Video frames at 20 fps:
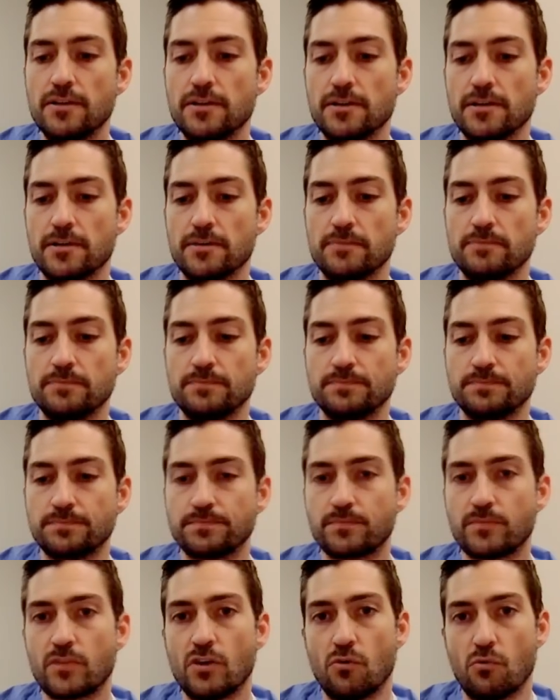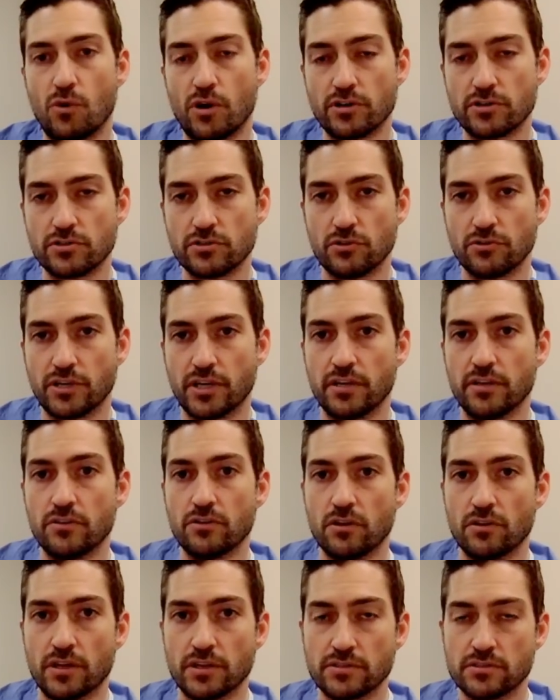um, where it's located
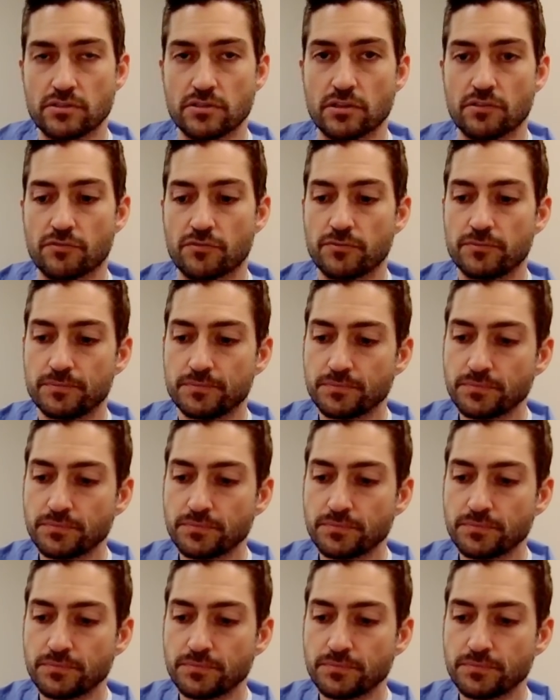and all that stuff.